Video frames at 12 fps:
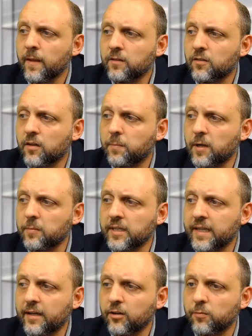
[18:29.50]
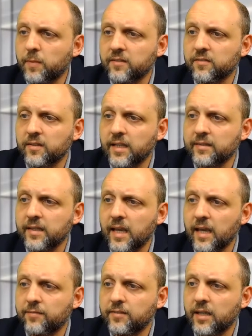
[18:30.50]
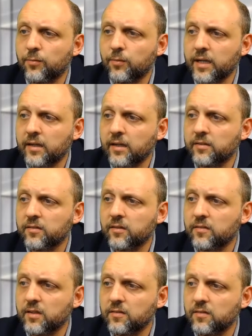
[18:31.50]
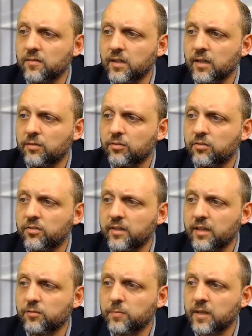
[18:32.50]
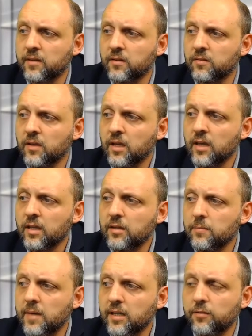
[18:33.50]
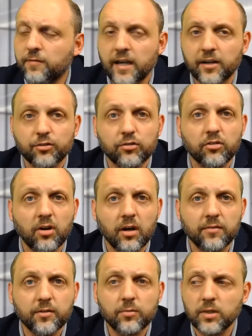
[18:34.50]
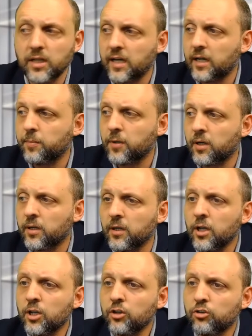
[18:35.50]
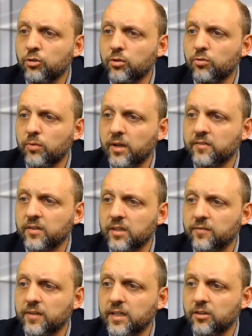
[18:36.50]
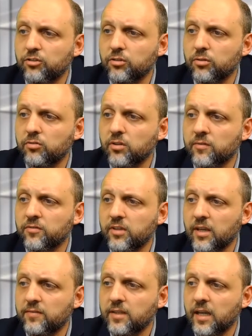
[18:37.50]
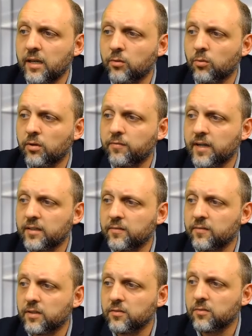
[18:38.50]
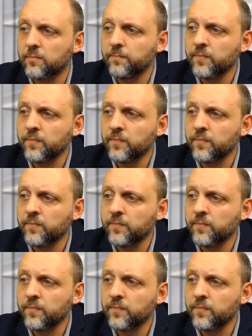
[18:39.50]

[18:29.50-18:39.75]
to the public health by selecting FDA-recognized consensus standards and test methods that manufacturers often rely upon to address significant issues of safety and/or effectiveness.